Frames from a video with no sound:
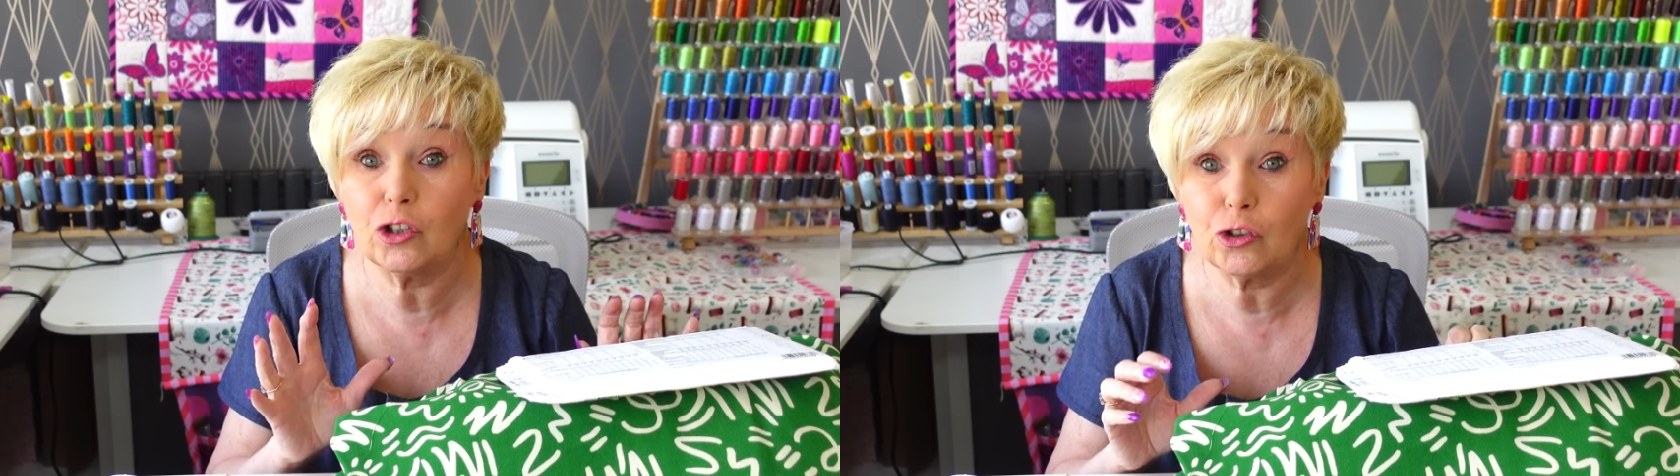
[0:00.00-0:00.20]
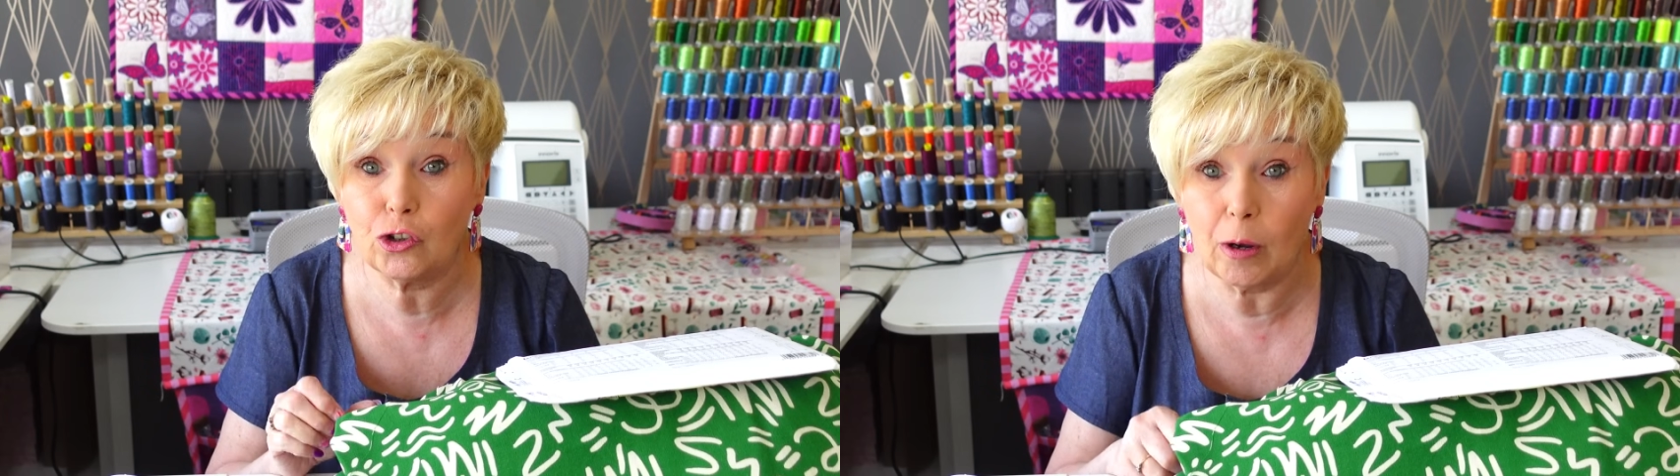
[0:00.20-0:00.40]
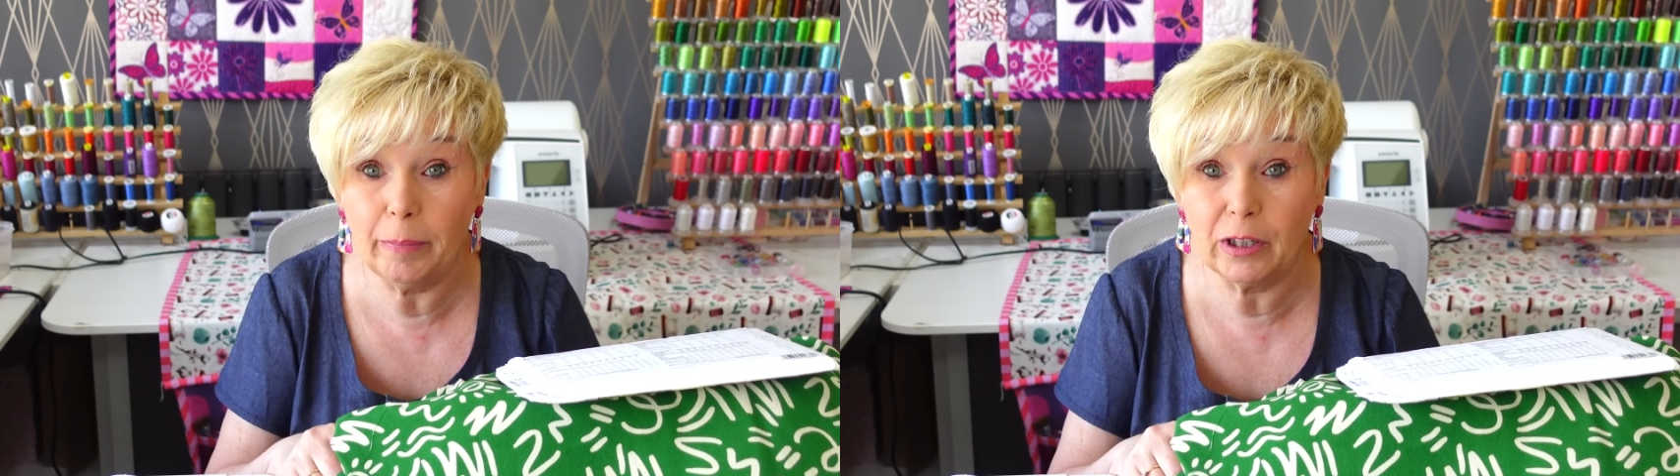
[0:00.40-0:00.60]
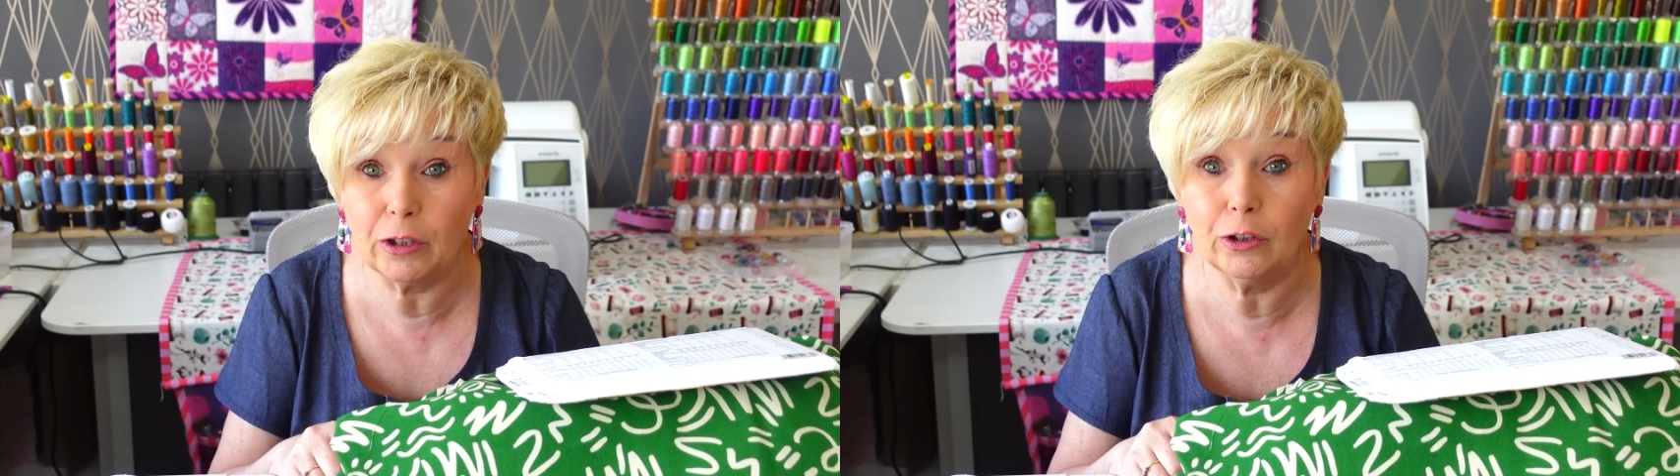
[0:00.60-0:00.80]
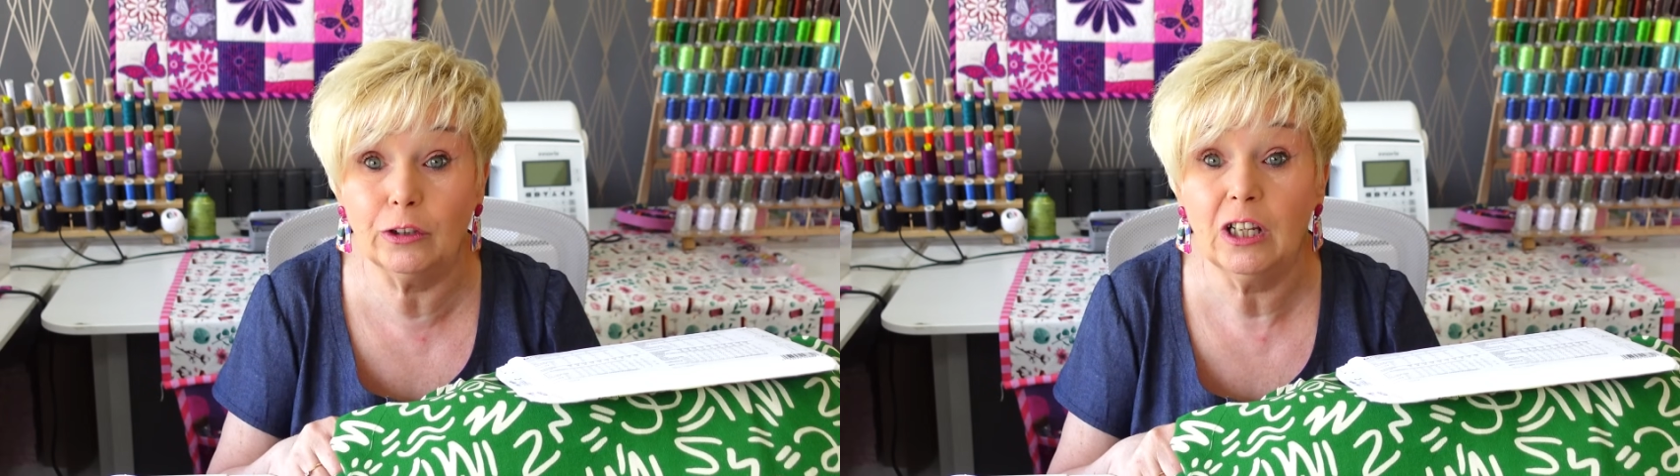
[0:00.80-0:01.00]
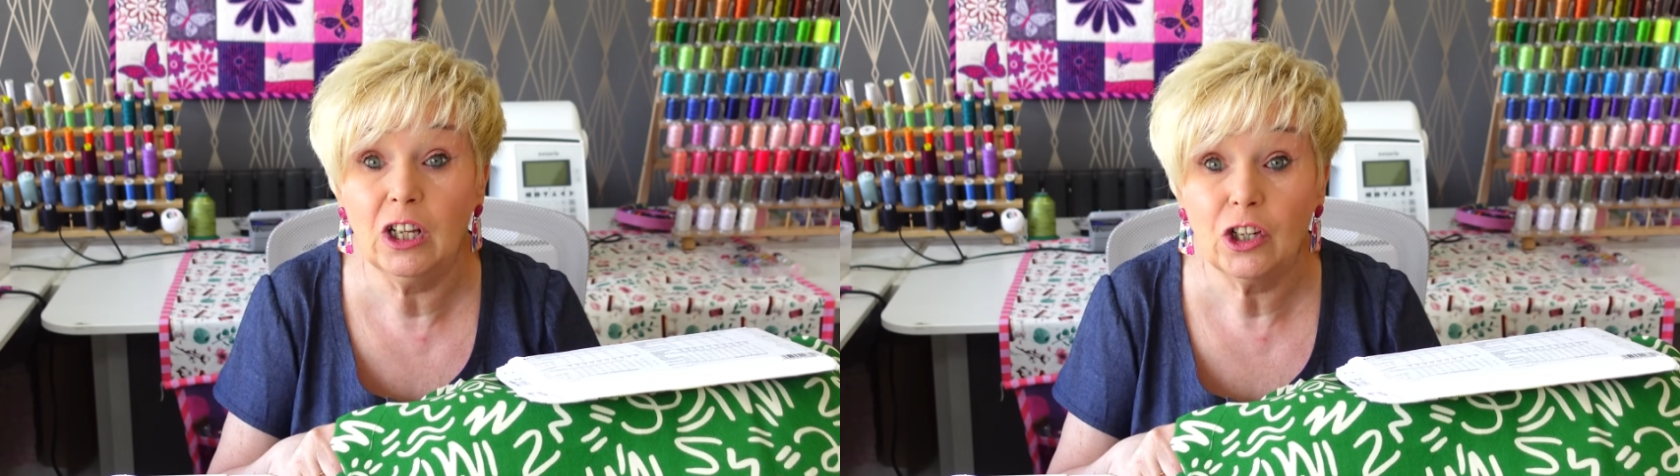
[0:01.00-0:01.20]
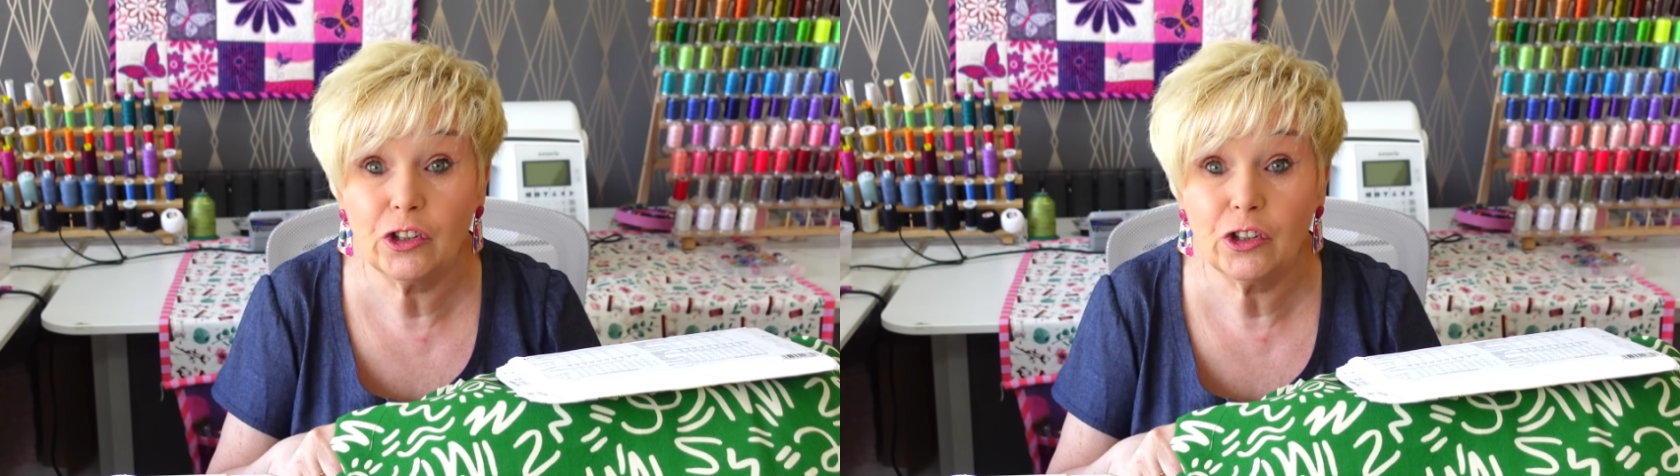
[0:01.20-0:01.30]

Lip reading: tropical,